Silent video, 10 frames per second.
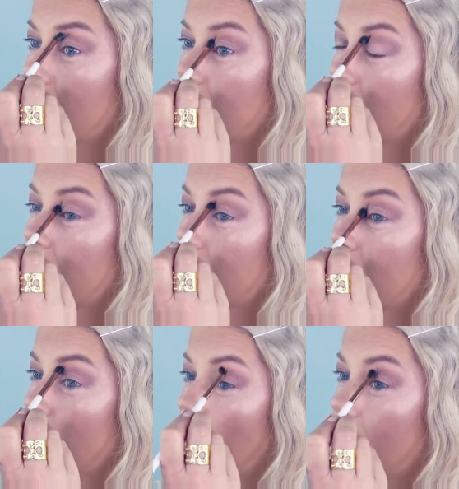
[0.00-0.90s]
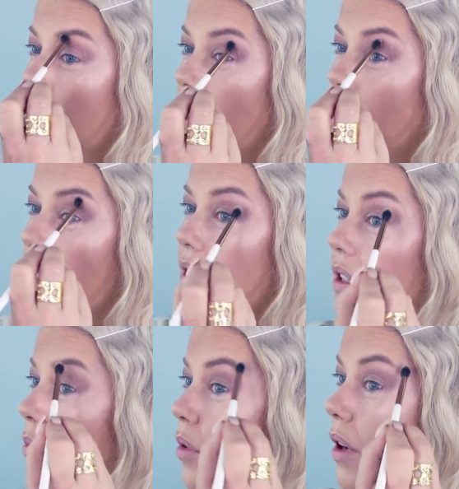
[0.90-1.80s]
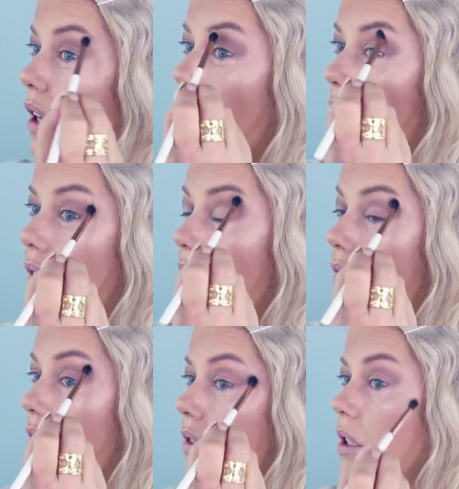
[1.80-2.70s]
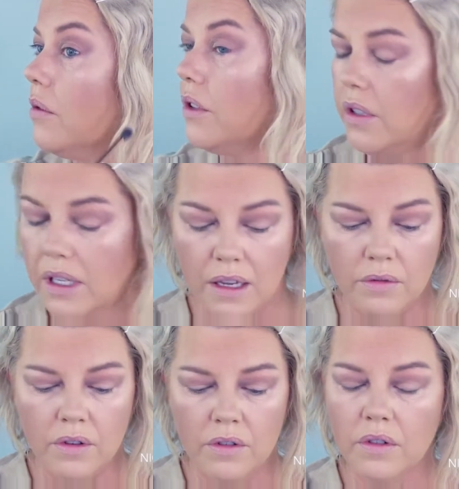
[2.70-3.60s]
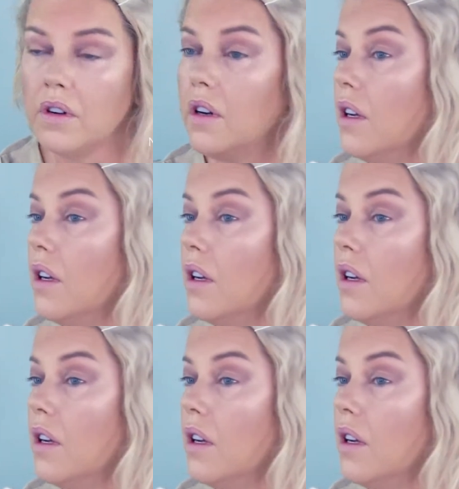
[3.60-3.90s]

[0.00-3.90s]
so this will blend up into your brow colour, which we'll do later on,